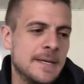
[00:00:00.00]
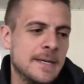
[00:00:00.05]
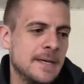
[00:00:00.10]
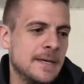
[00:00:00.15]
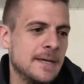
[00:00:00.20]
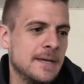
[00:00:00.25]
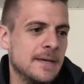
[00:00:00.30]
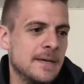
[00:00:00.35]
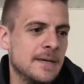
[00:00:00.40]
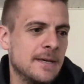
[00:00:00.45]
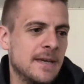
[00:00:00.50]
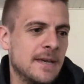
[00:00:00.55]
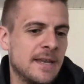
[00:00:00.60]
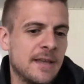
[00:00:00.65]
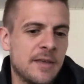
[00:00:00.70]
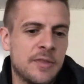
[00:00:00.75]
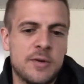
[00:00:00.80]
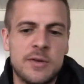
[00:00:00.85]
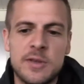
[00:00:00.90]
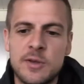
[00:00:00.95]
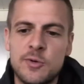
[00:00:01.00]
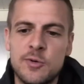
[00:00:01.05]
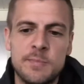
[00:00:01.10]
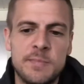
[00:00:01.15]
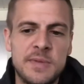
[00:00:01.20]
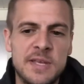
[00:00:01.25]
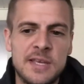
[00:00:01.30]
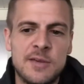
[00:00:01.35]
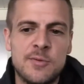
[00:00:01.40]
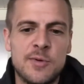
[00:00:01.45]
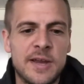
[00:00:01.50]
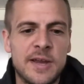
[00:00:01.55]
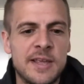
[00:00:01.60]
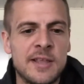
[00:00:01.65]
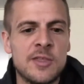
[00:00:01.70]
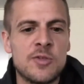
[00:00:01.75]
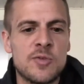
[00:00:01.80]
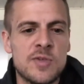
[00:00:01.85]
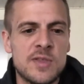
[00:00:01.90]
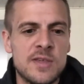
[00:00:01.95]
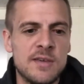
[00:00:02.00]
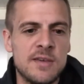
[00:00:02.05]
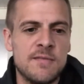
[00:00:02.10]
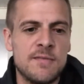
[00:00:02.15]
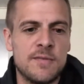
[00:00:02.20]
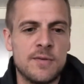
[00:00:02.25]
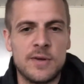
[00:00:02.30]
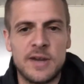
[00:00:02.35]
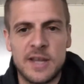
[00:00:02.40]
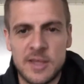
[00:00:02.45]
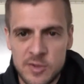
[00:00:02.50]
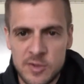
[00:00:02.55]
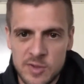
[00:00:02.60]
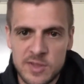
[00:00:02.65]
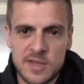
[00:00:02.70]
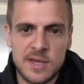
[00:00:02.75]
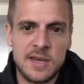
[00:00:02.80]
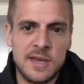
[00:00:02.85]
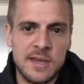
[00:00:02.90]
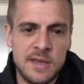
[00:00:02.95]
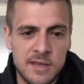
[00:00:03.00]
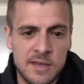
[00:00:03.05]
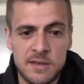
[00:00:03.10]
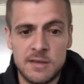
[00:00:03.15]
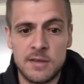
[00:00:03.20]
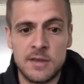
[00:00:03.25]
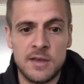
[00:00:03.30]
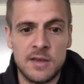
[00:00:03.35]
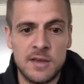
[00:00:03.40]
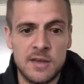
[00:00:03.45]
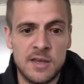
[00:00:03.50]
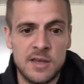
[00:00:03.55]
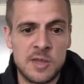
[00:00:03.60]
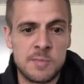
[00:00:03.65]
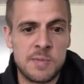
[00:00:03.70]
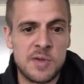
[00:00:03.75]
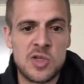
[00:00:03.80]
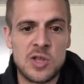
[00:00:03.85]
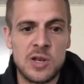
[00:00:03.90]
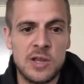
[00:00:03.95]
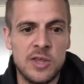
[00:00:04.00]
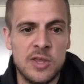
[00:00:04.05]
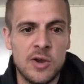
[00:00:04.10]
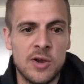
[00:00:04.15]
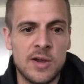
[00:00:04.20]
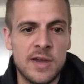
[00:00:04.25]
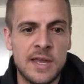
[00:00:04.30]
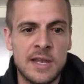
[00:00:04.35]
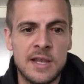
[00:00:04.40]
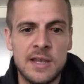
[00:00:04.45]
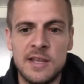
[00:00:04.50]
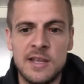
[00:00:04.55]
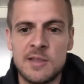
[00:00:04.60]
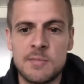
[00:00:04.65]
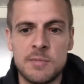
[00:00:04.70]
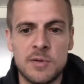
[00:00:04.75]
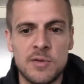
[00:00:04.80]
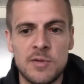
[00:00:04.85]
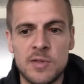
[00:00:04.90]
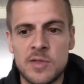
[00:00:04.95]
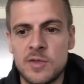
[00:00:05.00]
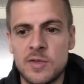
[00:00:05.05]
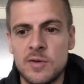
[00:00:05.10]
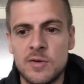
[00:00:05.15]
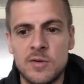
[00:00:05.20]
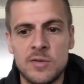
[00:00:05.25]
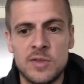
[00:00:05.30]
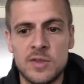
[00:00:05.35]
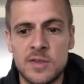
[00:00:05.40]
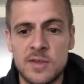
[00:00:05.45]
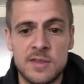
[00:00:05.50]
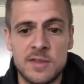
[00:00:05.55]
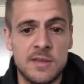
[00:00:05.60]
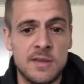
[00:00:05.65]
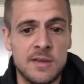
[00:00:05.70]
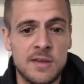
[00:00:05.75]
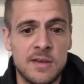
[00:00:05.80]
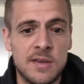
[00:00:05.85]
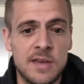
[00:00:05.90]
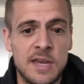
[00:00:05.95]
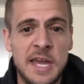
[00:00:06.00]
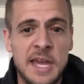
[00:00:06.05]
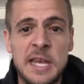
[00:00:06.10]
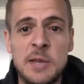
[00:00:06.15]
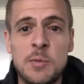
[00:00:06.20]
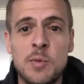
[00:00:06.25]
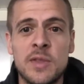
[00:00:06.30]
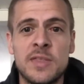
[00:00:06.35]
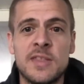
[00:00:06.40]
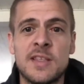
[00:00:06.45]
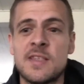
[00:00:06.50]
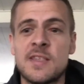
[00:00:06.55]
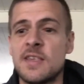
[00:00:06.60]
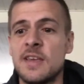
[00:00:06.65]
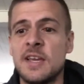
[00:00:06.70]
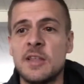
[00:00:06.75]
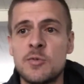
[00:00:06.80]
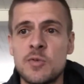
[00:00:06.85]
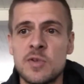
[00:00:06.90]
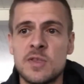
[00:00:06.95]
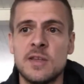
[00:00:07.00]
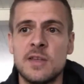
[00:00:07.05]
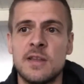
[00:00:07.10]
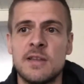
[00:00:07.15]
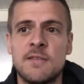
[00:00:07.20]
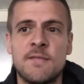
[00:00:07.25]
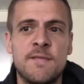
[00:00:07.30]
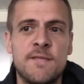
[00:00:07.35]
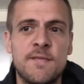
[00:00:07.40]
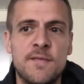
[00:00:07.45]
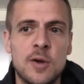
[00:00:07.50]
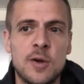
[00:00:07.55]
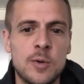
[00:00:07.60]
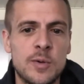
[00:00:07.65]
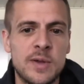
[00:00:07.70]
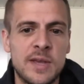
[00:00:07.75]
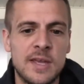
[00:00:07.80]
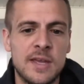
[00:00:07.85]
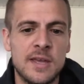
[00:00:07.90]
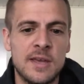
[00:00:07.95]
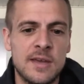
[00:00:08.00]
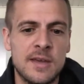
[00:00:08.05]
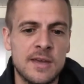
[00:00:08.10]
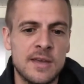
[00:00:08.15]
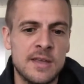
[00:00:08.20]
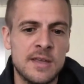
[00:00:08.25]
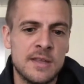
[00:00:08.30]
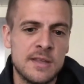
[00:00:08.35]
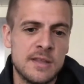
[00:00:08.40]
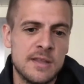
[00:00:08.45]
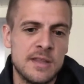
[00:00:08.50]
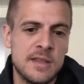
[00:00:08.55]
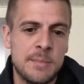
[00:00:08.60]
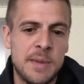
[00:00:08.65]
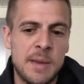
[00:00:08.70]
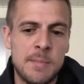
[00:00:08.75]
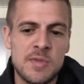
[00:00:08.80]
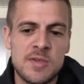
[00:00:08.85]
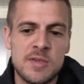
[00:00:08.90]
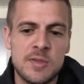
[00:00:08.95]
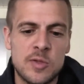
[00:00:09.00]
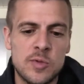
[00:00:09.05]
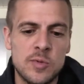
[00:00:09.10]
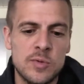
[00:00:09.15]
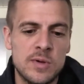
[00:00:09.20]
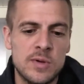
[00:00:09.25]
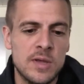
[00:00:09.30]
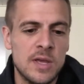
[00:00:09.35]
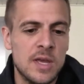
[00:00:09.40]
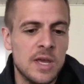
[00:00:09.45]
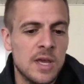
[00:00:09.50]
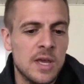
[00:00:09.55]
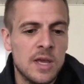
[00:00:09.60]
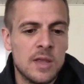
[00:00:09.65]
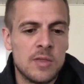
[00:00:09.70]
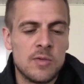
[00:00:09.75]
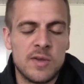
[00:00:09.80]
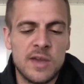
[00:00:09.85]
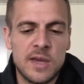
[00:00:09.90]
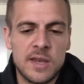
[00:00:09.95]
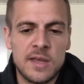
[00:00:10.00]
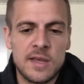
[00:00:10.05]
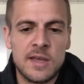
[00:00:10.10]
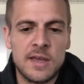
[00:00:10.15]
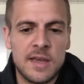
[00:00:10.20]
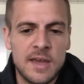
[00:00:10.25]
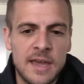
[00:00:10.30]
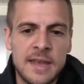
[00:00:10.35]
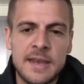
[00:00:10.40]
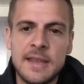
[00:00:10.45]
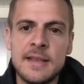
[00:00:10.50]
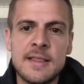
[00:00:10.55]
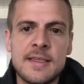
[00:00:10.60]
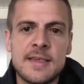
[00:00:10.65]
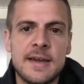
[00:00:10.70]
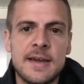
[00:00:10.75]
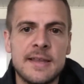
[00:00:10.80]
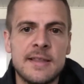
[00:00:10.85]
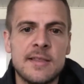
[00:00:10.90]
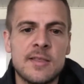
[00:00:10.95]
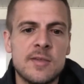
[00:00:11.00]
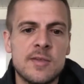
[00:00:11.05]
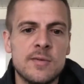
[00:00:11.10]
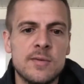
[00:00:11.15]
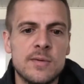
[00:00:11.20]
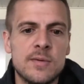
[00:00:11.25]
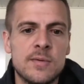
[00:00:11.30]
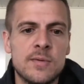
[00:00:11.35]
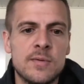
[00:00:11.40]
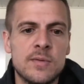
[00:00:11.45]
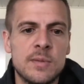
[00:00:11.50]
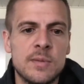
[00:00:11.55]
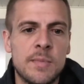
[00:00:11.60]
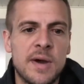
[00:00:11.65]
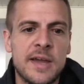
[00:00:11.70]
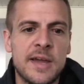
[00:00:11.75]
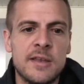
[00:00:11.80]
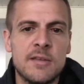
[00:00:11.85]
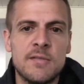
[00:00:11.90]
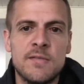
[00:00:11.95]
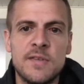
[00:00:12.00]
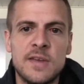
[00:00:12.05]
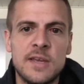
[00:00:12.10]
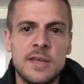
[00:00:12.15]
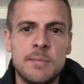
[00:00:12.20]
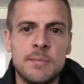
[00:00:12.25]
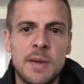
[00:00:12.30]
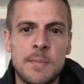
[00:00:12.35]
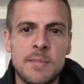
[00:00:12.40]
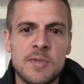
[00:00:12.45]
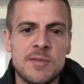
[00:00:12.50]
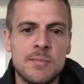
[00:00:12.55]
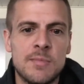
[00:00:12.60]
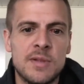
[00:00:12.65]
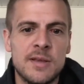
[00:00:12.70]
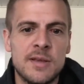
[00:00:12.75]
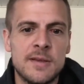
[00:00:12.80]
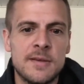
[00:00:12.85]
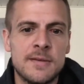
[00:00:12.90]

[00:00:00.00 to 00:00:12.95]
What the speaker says: And I thought it could be quite interesting for, as you say, especially young athletes, but also just anyone that's interested in following the badminton tour, to get an insight into the mind of a badminton player,